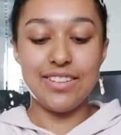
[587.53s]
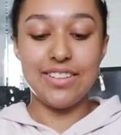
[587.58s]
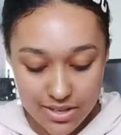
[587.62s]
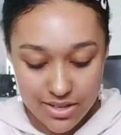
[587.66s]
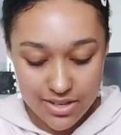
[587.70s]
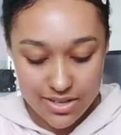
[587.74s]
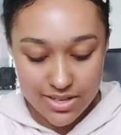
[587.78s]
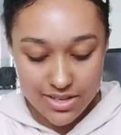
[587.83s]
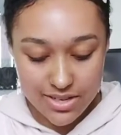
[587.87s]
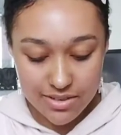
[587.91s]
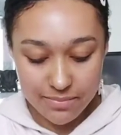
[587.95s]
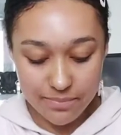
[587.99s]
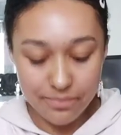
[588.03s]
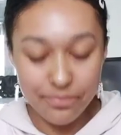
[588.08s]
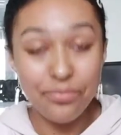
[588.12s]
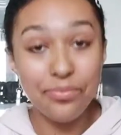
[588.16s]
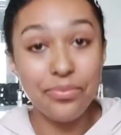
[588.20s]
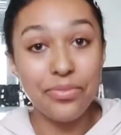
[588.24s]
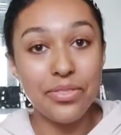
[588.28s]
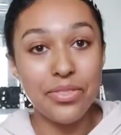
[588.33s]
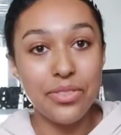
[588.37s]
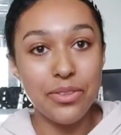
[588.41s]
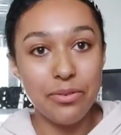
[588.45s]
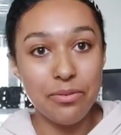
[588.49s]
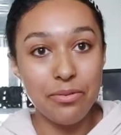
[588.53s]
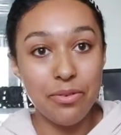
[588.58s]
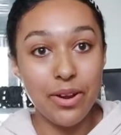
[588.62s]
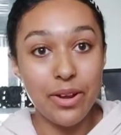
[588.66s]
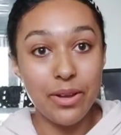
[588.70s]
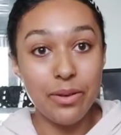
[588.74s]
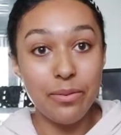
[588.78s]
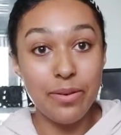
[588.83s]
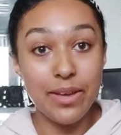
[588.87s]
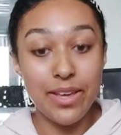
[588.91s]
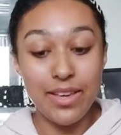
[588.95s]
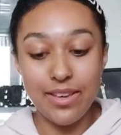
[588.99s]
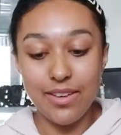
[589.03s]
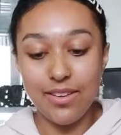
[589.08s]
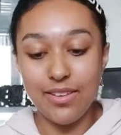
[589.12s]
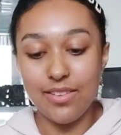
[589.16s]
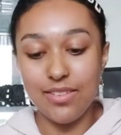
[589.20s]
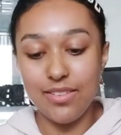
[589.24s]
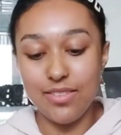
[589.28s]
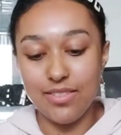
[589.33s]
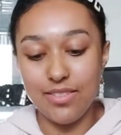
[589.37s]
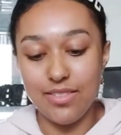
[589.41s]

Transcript: turn it the right way